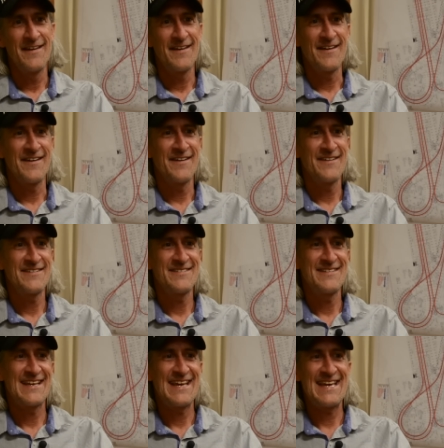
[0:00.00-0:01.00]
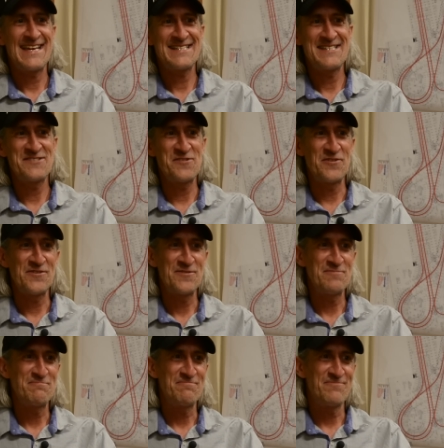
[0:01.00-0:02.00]
Uh, X is
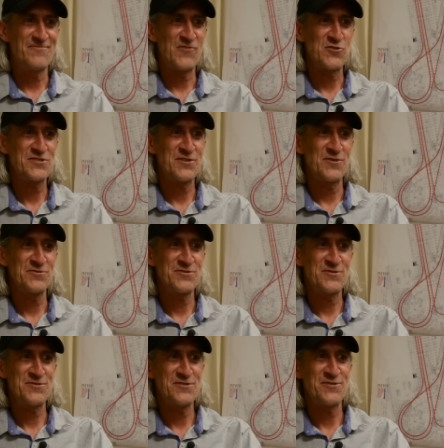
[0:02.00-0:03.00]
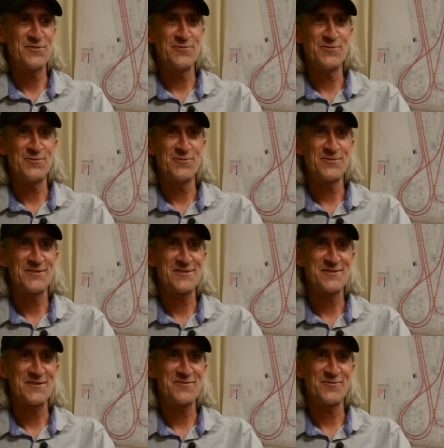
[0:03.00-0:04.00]
the first coaster to
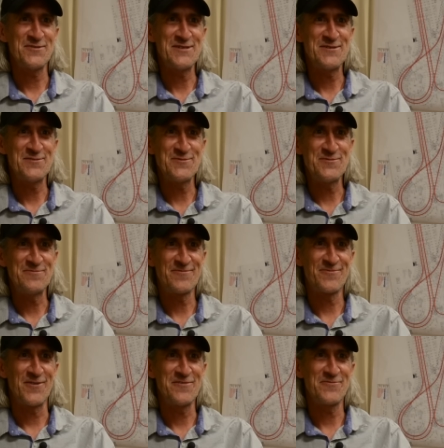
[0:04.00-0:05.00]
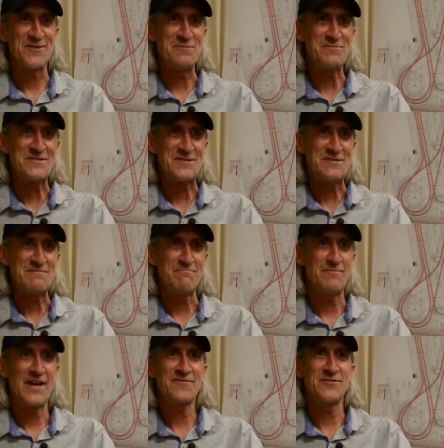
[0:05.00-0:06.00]
successfully do front flips
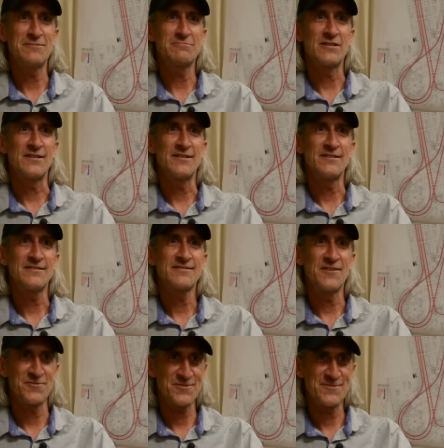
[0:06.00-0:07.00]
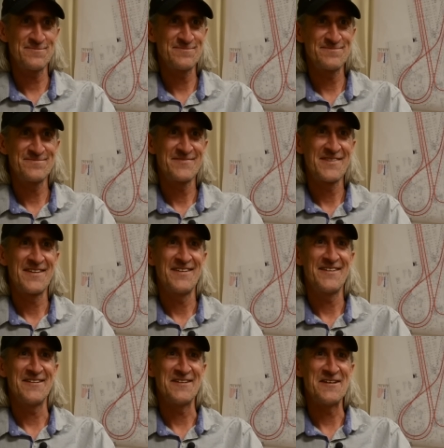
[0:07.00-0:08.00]
and back flips on a coaster.
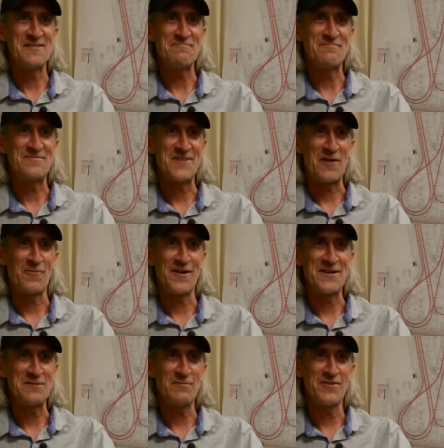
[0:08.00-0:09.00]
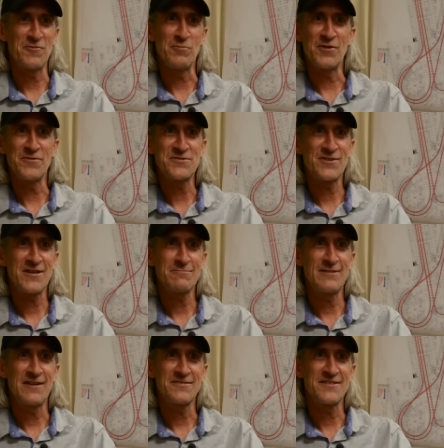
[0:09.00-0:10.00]
Um, not riding above or below the
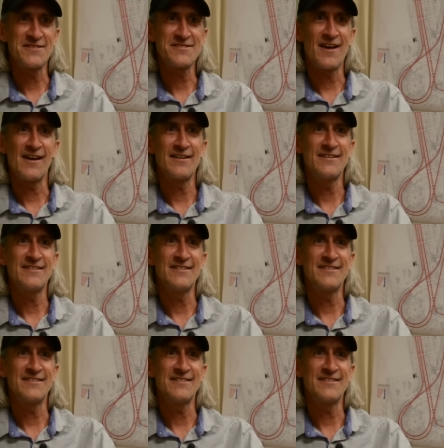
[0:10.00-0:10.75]
track, but out to the side.